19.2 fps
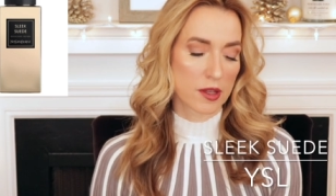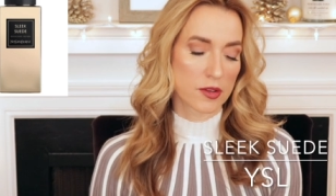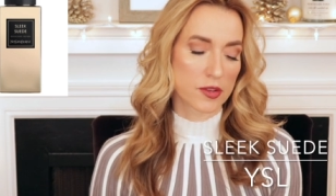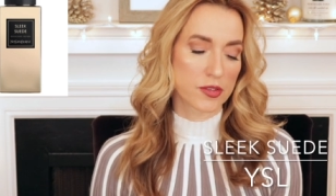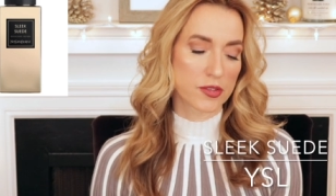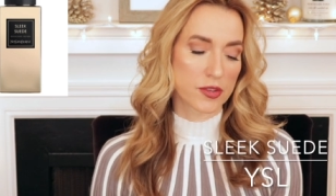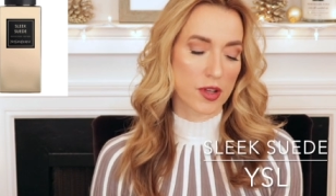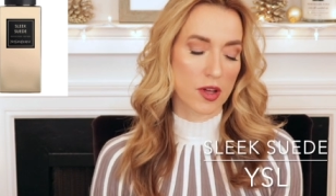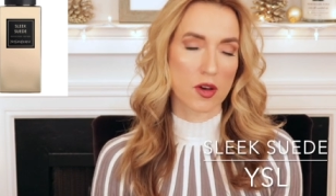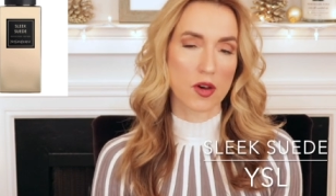
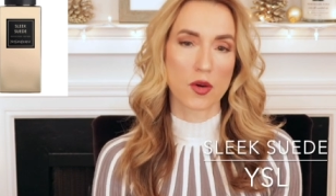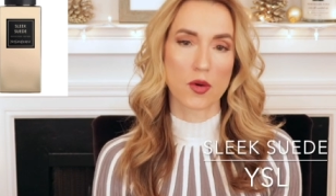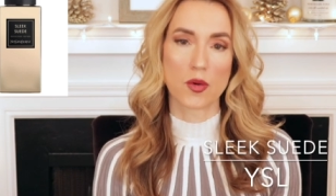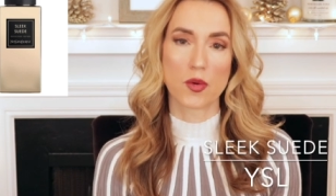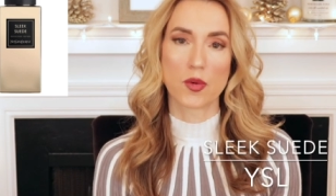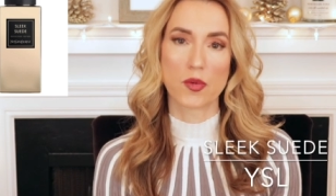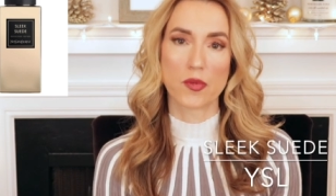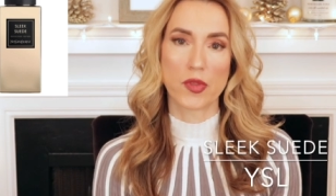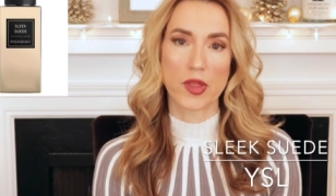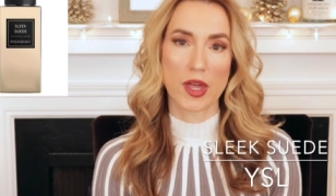
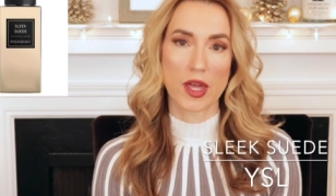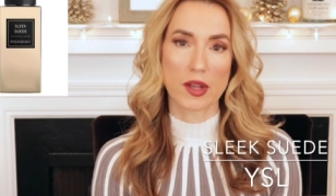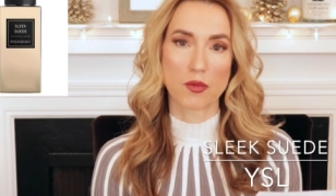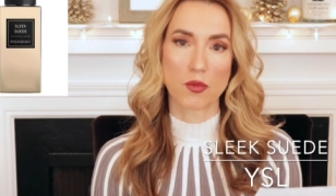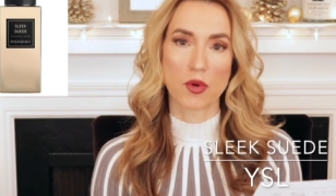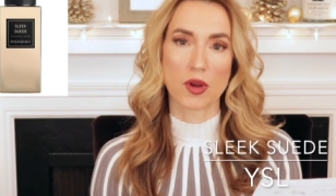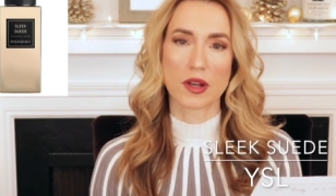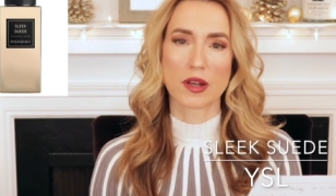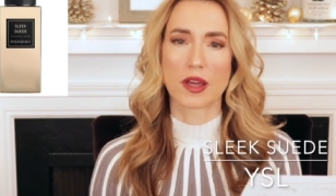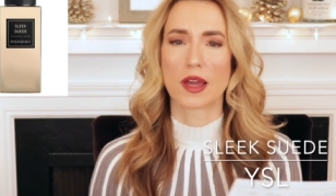So that
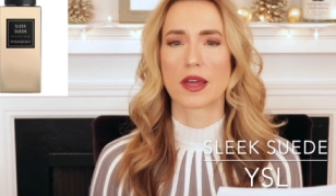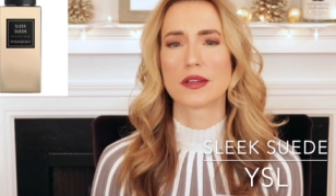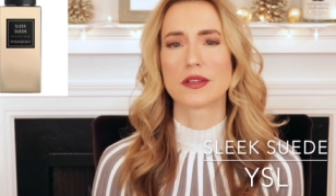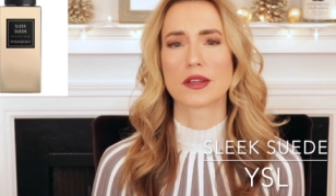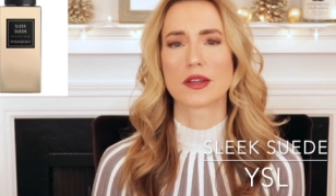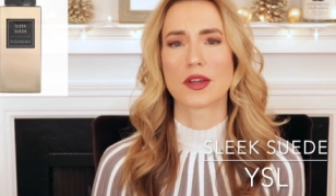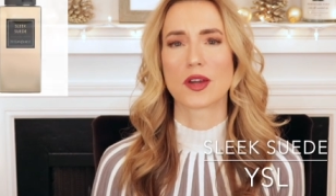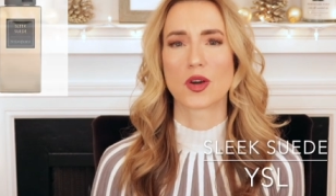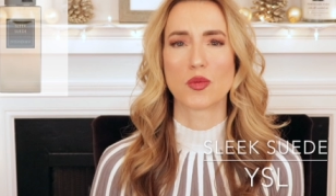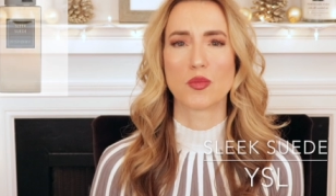one had to
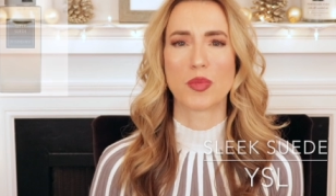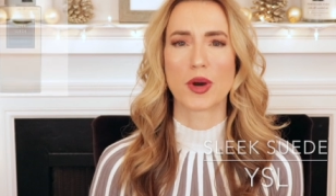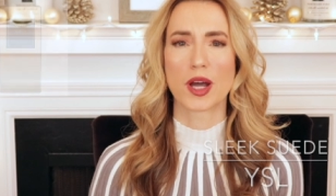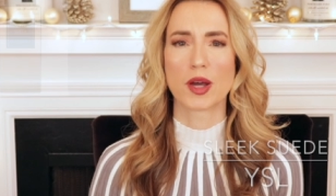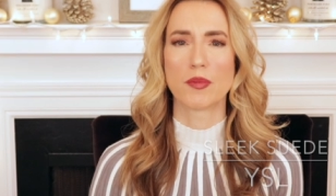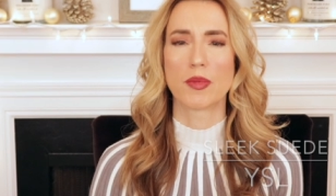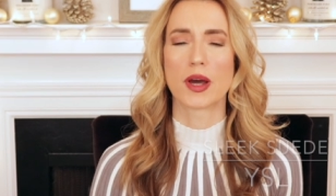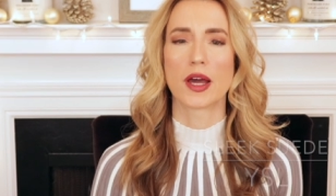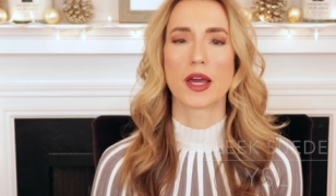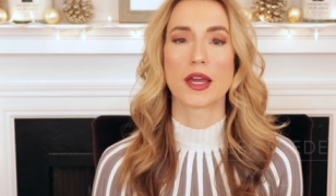go
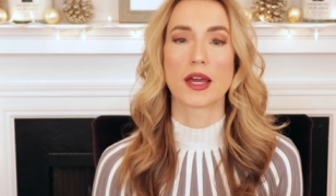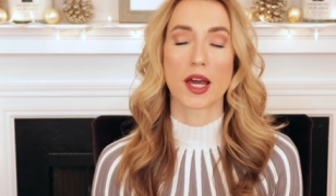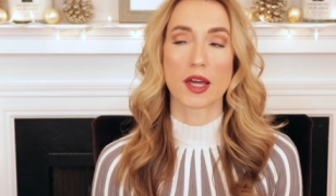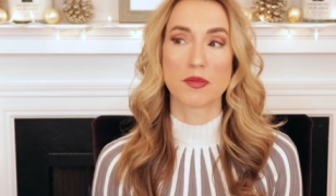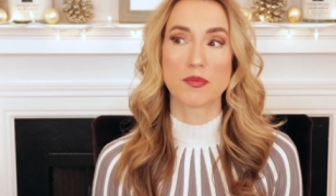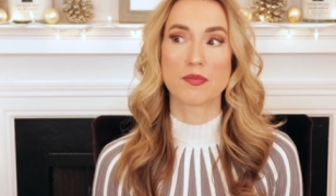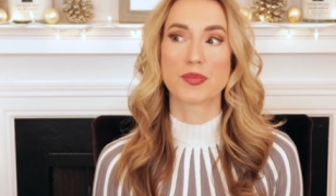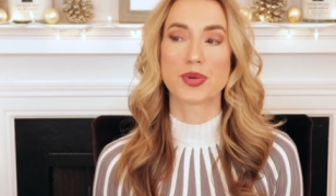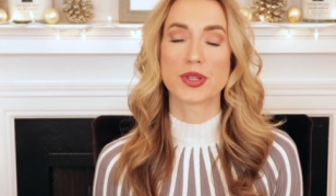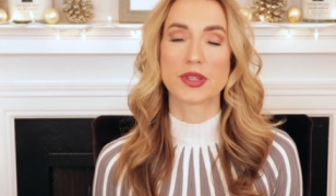bye-bye.
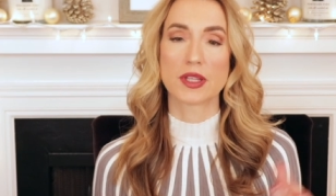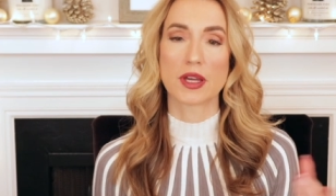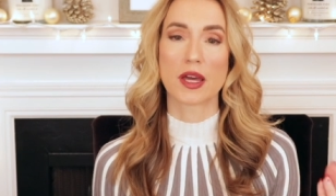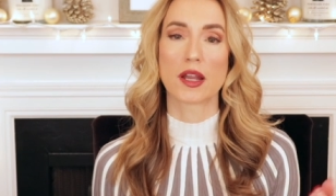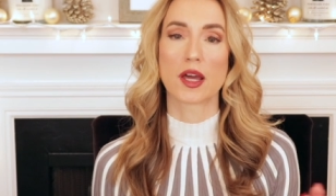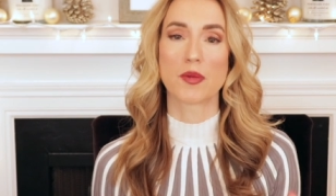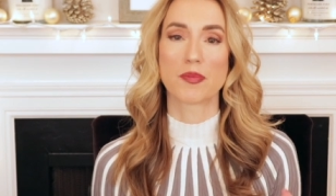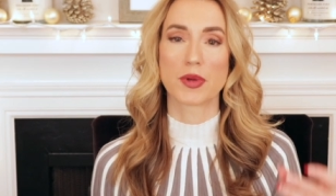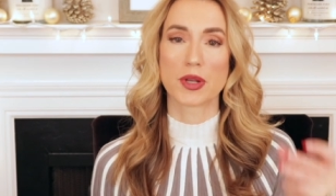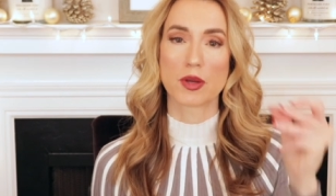I put that
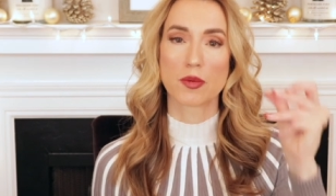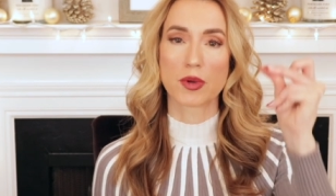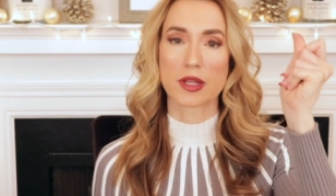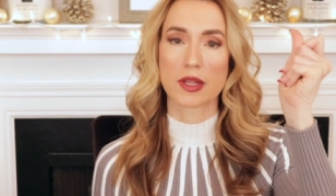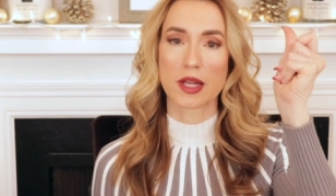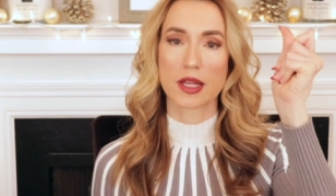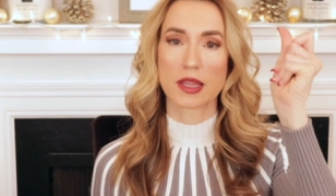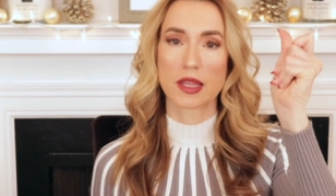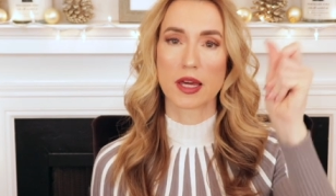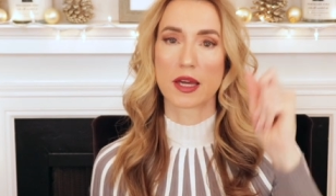up and it went
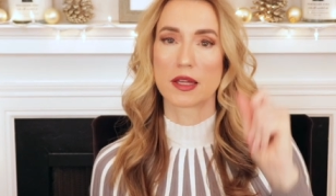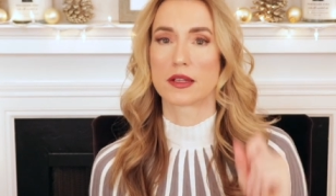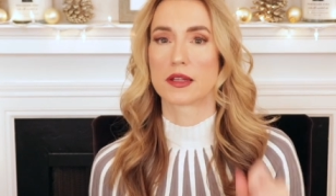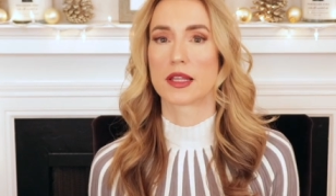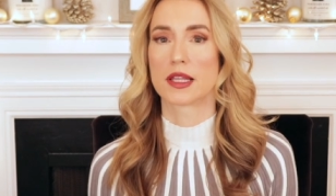like that.